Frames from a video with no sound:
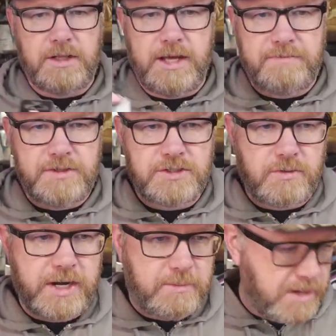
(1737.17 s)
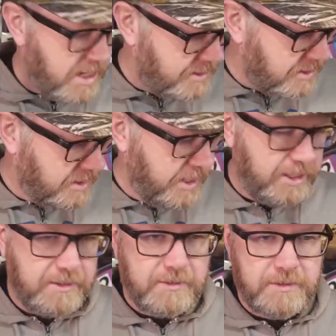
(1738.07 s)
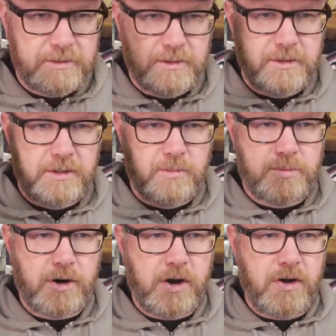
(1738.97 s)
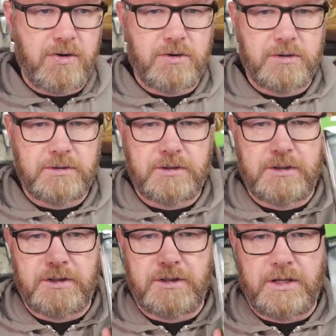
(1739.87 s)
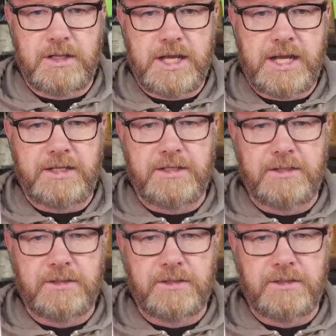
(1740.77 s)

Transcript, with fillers: the left is the red box, Elite. Pro, Elite.